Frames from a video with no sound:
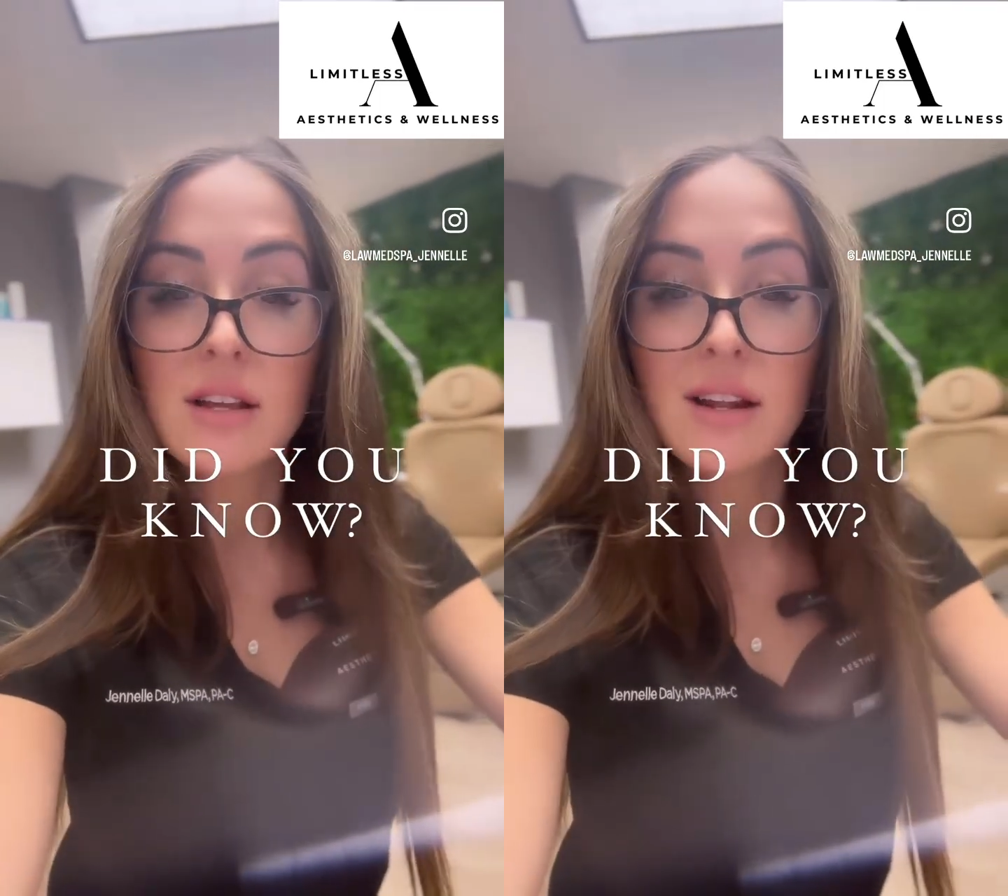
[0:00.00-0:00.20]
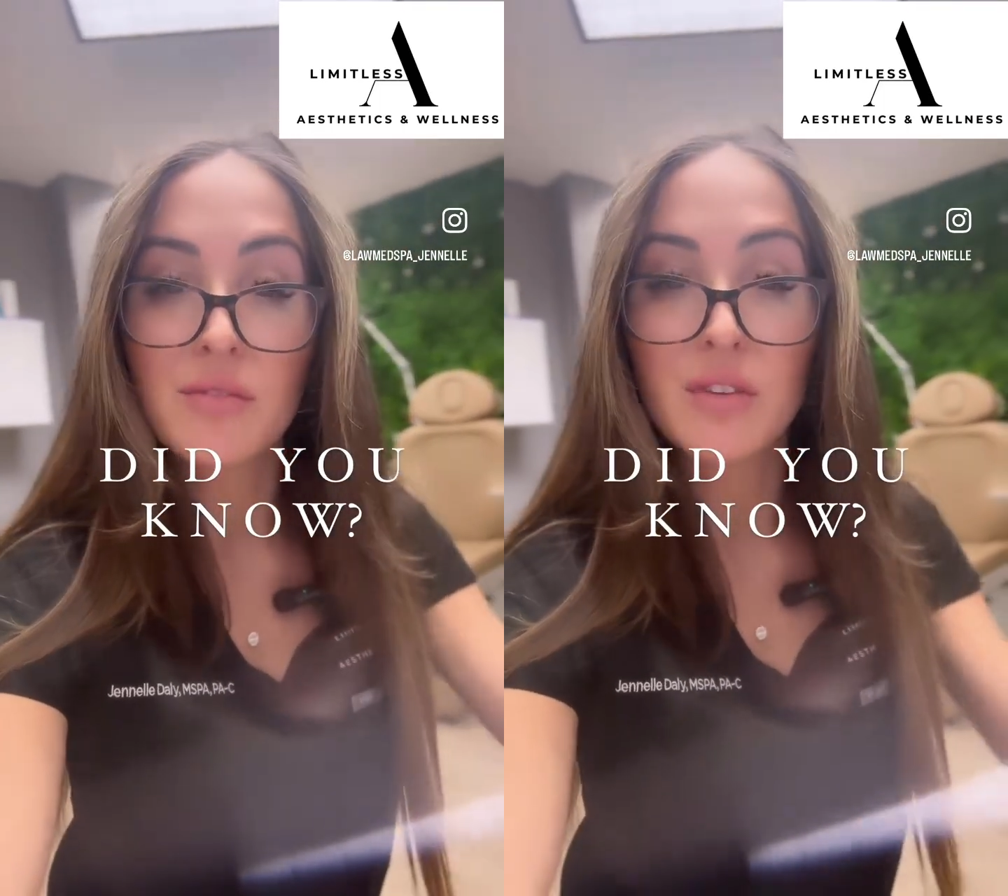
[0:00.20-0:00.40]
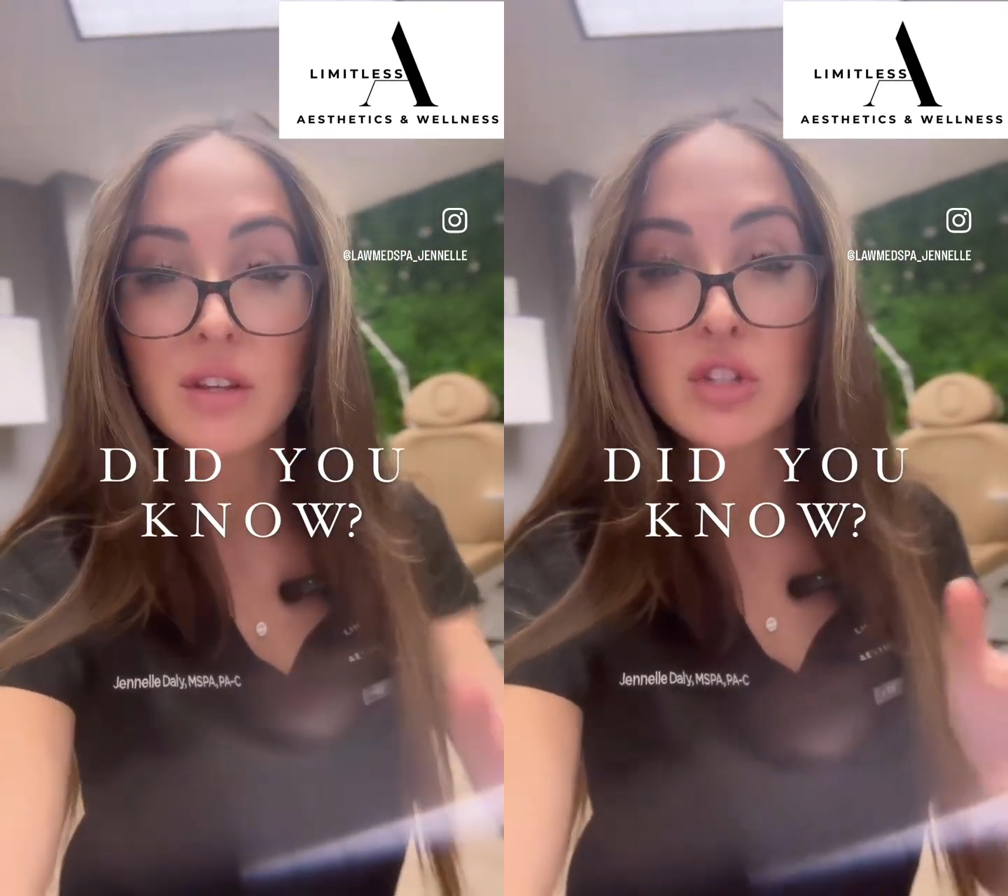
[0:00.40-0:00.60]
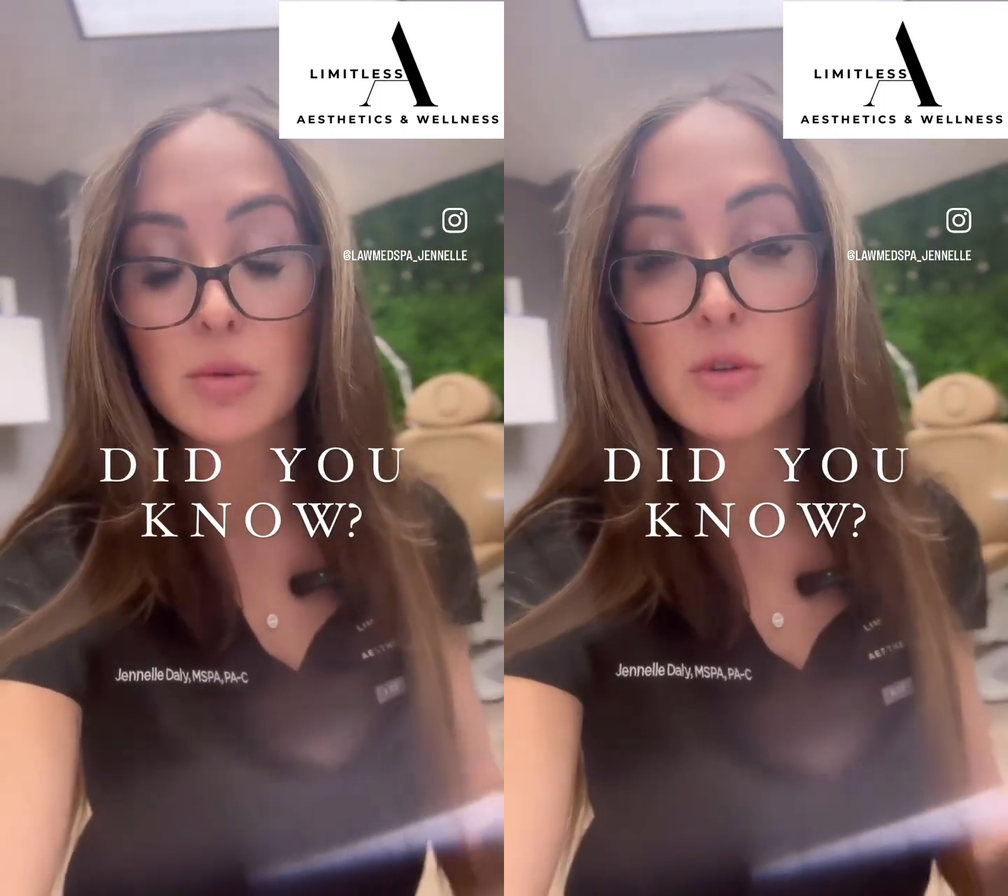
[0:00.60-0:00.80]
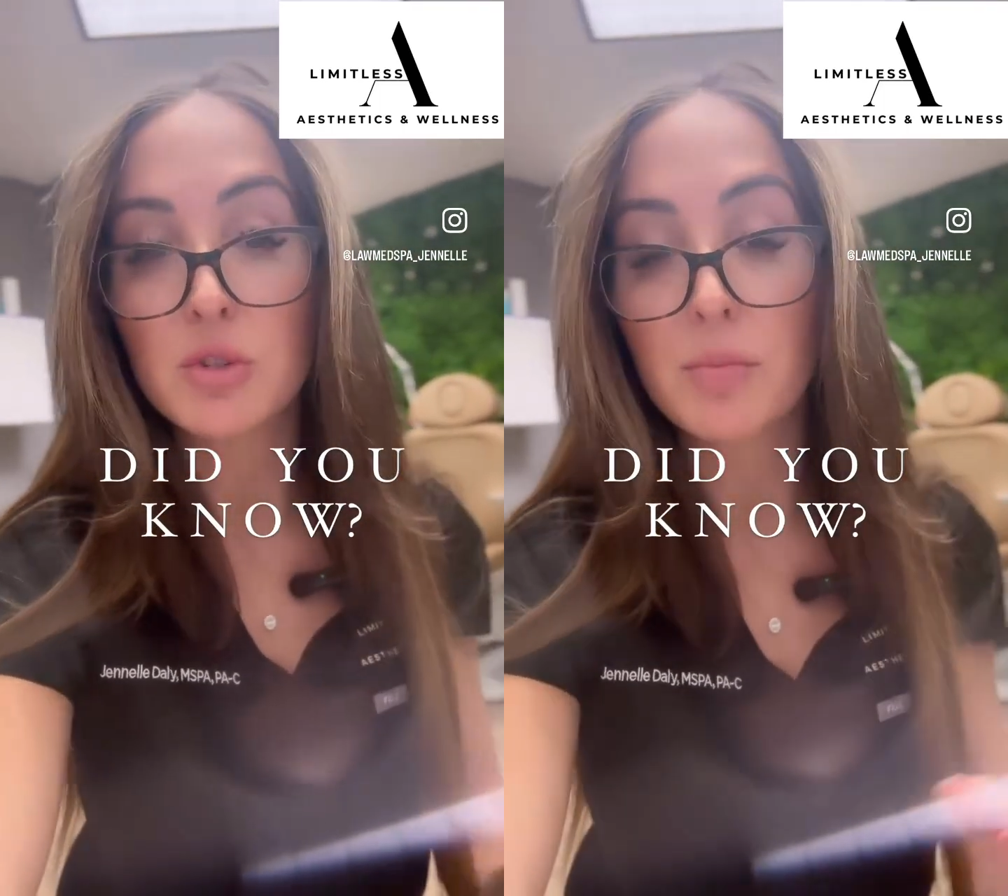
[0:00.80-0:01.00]
and I'm feeling so
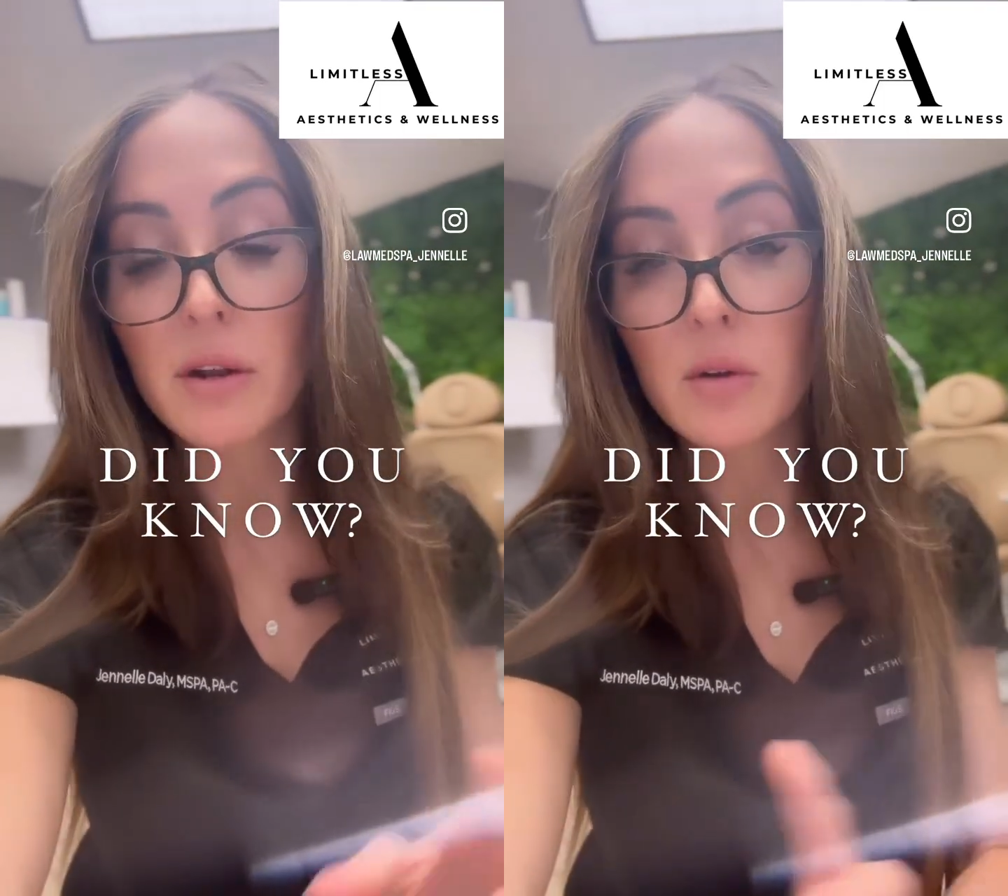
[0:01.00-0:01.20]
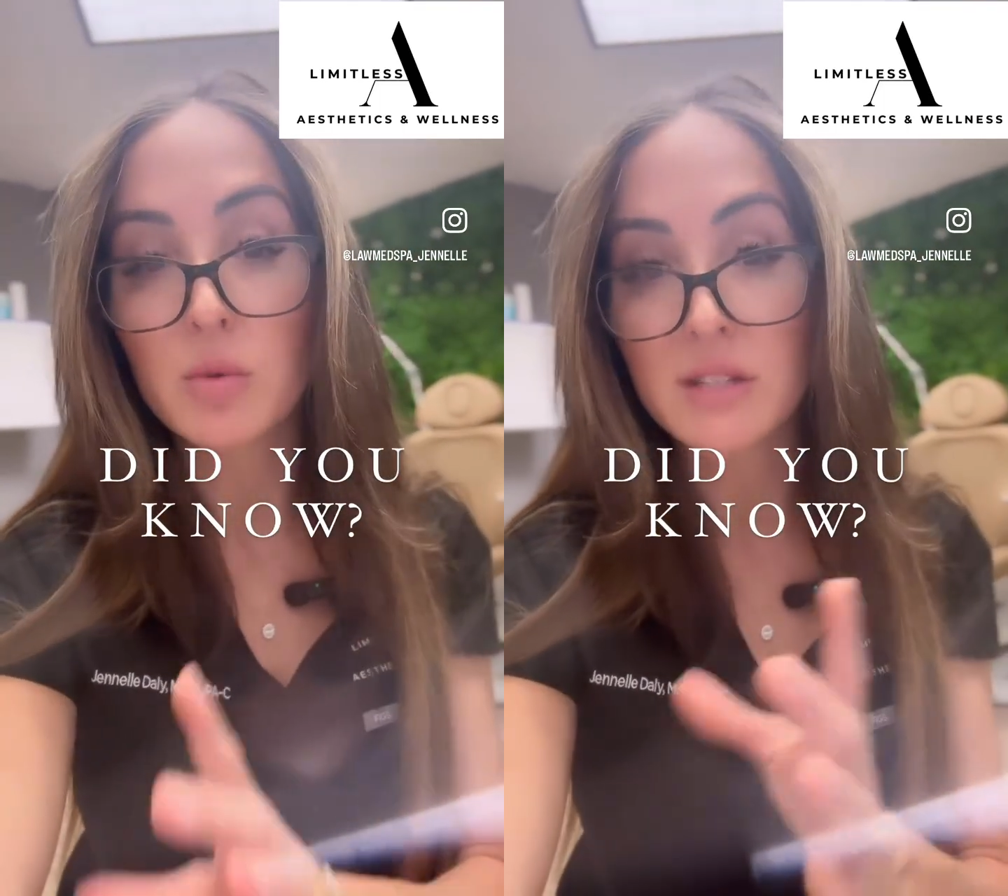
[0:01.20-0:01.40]
much better with